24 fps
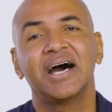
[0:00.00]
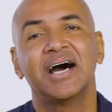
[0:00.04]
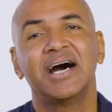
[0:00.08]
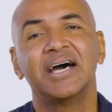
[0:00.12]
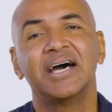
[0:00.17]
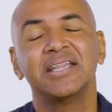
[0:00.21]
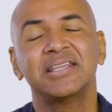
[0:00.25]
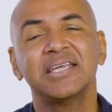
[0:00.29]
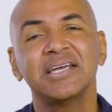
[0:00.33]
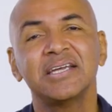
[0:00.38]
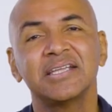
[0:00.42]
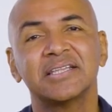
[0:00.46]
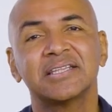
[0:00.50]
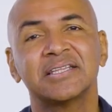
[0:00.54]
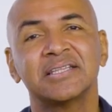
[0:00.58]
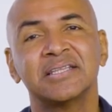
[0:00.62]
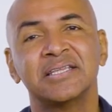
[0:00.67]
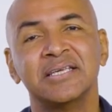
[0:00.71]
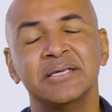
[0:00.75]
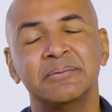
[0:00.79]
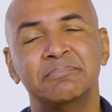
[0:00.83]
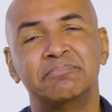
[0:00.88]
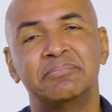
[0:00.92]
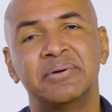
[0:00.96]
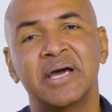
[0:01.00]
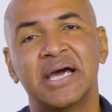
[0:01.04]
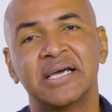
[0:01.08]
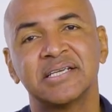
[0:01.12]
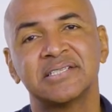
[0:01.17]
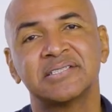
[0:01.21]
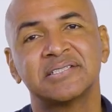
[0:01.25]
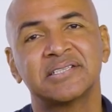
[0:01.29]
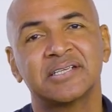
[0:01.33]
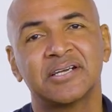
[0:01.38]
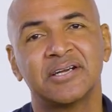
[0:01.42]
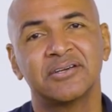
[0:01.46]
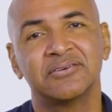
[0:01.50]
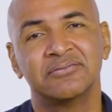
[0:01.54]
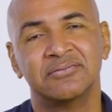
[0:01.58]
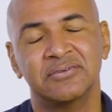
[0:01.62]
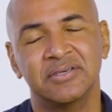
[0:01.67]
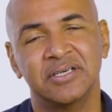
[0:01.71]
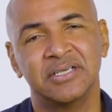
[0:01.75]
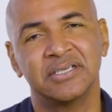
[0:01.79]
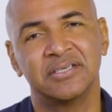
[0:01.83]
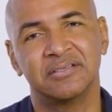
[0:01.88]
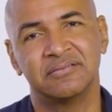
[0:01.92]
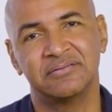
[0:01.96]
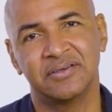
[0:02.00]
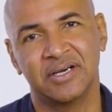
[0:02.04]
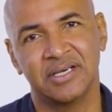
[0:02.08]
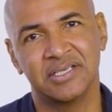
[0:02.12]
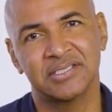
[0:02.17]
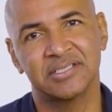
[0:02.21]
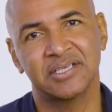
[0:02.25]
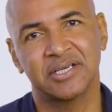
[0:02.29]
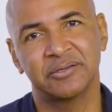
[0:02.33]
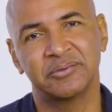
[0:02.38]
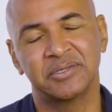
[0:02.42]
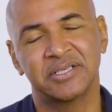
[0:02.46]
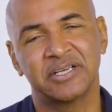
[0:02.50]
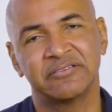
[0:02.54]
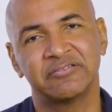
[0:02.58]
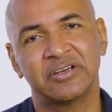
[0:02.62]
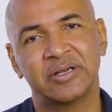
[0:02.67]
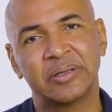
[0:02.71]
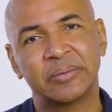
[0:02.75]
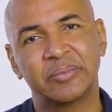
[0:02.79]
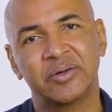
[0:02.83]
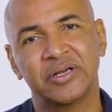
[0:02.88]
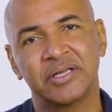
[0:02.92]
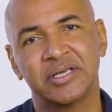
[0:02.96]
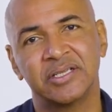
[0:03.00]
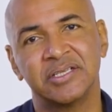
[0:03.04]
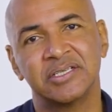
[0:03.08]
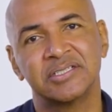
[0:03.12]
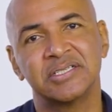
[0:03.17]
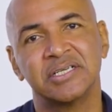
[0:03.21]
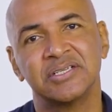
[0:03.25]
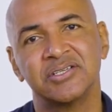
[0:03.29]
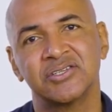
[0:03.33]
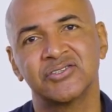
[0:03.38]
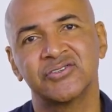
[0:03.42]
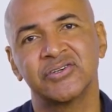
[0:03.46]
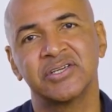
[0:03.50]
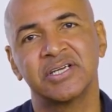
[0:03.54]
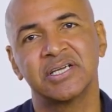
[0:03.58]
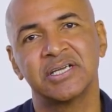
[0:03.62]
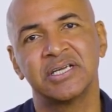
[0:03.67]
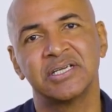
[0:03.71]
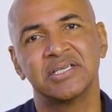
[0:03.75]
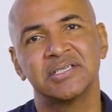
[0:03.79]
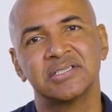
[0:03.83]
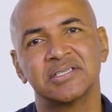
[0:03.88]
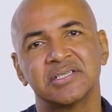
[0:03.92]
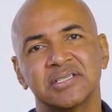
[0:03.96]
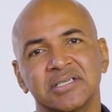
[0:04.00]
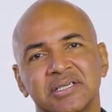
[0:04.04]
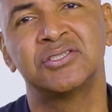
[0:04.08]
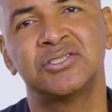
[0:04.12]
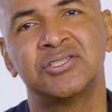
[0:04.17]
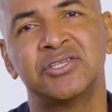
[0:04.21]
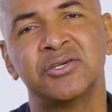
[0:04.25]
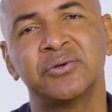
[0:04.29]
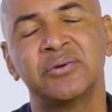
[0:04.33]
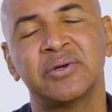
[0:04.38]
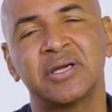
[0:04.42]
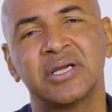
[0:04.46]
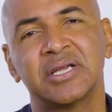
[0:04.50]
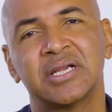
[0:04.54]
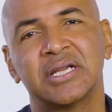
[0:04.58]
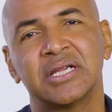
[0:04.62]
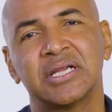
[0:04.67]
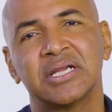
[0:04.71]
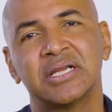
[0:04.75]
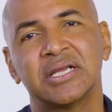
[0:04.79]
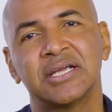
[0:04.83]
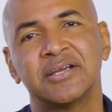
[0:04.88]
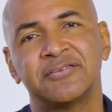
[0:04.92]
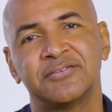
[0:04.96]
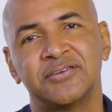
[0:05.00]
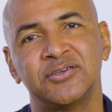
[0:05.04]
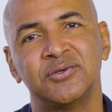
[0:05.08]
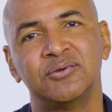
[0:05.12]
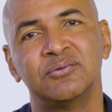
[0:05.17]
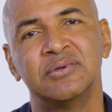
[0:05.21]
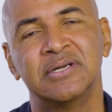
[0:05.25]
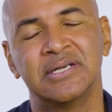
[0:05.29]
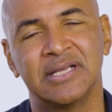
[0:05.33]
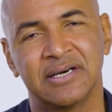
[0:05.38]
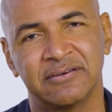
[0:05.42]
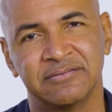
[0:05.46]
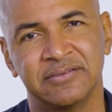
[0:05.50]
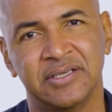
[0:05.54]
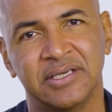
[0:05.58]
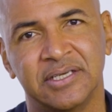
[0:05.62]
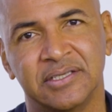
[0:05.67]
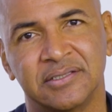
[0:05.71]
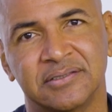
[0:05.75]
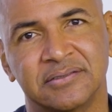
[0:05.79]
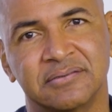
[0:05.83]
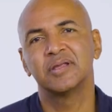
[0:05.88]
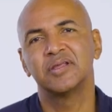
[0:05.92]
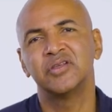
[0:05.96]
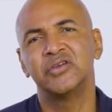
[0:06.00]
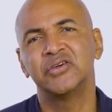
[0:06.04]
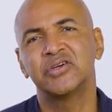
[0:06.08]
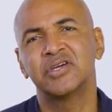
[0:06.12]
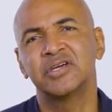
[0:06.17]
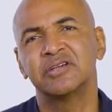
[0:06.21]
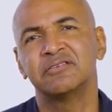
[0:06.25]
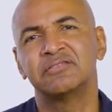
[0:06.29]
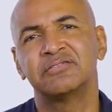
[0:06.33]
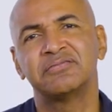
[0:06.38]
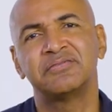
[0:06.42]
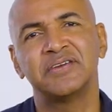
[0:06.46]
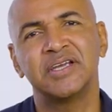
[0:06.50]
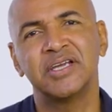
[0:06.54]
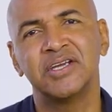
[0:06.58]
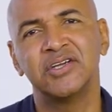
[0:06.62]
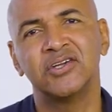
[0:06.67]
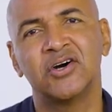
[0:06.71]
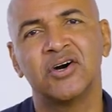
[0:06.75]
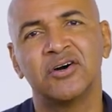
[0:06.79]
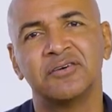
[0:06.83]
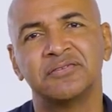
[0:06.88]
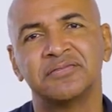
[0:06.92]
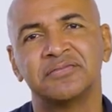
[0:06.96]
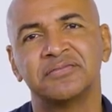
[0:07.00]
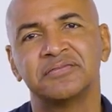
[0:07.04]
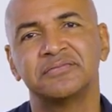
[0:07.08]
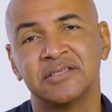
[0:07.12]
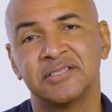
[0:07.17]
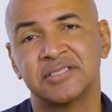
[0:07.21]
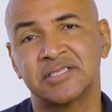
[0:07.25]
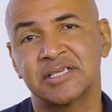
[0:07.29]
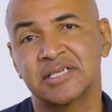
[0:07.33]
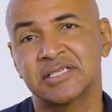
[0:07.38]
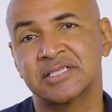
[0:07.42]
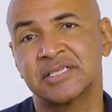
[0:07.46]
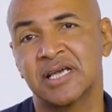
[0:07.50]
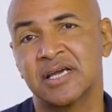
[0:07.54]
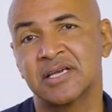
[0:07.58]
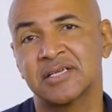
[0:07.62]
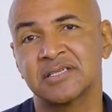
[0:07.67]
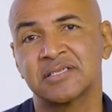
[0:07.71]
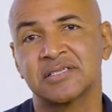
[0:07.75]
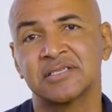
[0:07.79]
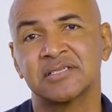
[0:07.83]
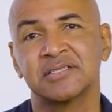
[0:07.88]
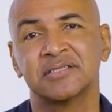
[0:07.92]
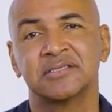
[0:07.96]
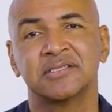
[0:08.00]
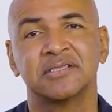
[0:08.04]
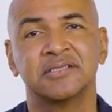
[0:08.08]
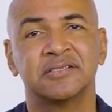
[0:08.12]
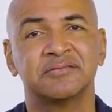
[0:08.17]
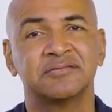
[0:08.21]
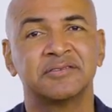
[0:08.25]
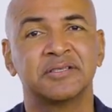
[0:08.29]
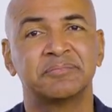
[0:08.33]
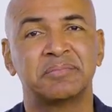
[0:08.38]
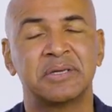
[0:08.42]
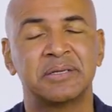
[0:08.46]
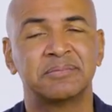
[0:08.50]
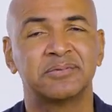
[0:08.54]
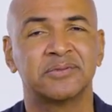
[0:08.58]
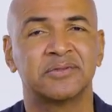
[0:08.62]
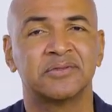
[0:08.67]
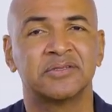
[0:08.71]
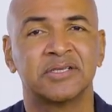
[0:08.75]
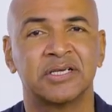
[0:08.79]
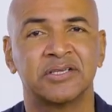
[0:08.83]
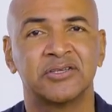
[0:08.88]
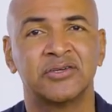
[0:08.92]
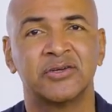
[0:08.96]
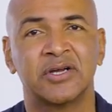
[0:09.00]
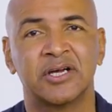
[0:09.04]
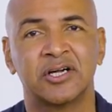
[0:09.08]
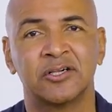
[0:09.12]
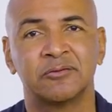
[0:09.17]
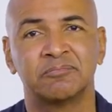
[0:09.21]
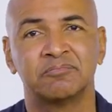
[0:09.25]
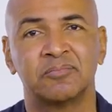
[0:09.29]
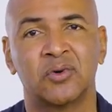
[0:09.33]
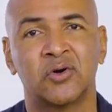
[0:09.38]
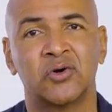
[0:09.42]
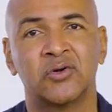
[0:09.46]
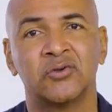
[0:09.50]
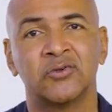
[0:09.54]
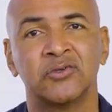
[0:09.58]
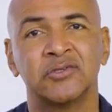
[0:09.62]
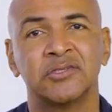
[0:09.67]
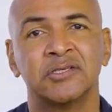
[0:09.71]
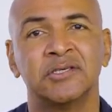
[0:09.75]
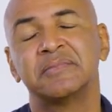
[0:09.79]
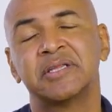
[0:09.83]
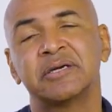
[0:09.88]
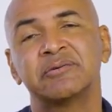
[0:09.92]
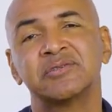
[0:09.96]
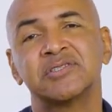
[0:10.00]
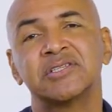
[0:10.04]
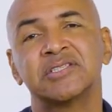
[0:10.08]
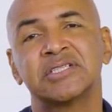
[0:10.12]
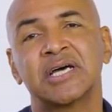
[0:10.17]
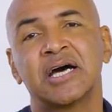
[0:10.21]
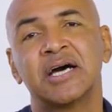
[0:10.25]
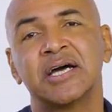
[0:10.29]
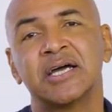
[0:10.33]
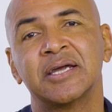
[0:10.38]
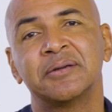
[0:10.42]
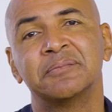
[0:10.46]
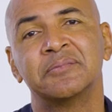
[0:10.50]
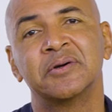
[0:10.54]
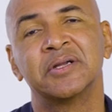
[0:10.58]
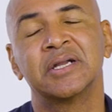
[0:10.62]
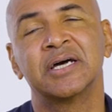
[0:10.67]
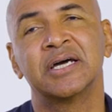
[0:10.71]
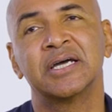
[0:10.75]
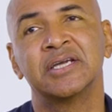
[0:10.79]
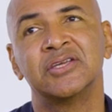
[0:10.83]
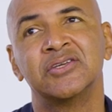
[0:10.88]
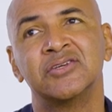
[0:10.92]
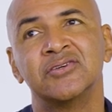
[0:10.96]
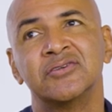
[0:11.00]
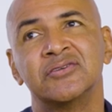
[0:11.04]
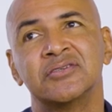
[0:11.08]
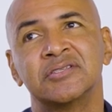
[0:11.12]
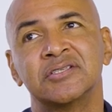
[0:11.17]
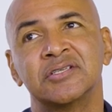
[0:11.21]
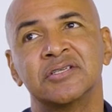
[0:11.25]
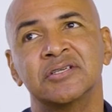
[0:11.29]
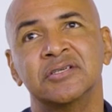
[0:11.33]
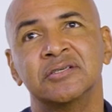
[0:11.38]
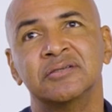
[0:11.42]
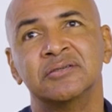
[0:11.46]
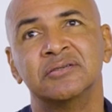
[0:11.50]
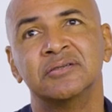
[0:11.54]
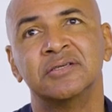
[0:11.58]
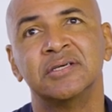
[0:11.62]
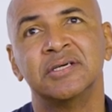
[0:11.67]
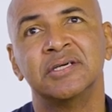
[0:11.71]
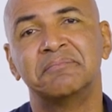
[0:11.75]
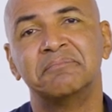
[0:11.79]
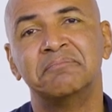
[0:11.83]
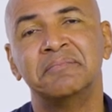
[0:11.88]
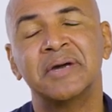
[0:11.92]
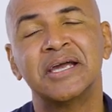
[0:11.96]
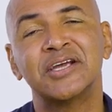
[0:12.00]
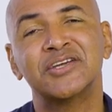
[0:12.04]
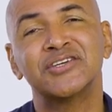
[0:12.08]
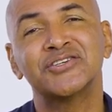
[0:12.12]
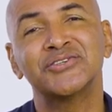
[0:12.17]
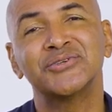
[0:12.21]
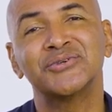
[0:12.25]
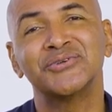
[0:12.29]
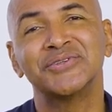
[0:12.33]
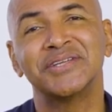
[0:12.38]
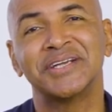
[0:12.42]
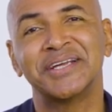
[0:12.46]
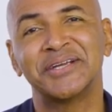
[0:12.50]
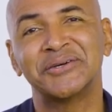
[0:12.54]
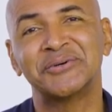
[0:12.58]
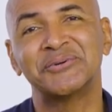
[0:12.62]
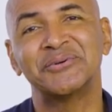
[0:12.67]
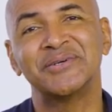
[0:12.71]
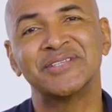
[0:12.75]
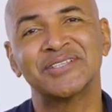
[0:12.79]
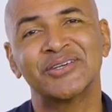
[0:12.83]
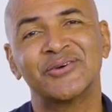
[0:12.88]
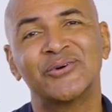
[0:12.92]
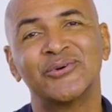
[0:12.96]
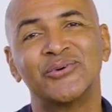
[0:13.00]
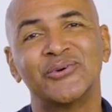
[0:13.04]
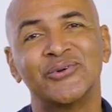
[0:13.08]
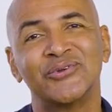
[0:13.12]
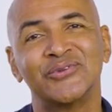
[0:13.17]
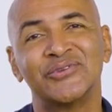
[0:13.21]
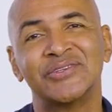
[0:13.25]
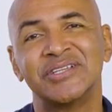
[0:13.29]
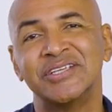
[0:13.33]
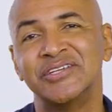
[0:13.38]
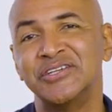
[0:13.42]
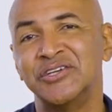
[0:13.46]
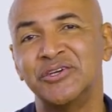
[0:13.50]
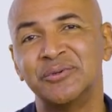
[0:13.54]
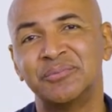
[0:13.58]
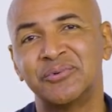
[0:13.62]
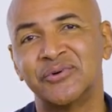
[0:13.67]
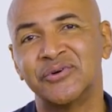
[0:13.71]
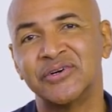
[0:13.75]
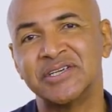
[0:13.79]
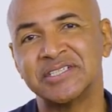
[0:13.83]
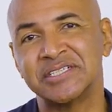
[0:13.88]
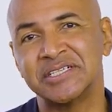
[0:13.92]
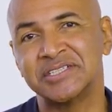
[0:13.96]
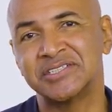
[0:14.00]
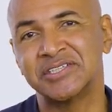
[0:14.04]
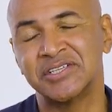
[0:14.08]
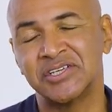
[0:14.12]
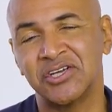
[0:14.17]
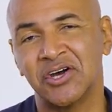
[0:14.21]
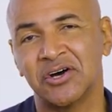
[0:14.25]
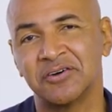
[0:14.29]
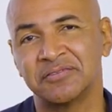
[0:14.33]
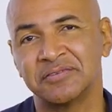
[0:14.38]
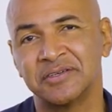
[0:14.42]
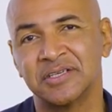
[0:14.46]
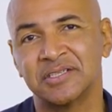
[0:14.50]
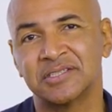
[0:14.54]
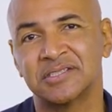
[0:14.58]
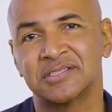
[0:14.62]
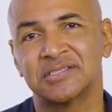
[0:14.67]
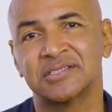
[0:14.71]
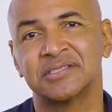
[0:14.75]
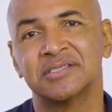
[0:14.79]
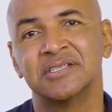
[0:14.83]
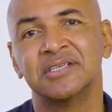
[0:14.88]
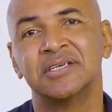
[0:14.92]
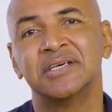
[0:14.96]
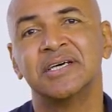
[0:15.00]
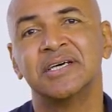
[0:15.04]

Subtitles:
I think the best career advice I would give anybody in this industry is do it if you love it. You can feed off the success of the people that you help mold. There was a time when I used to make sure that I always called the new boys into the office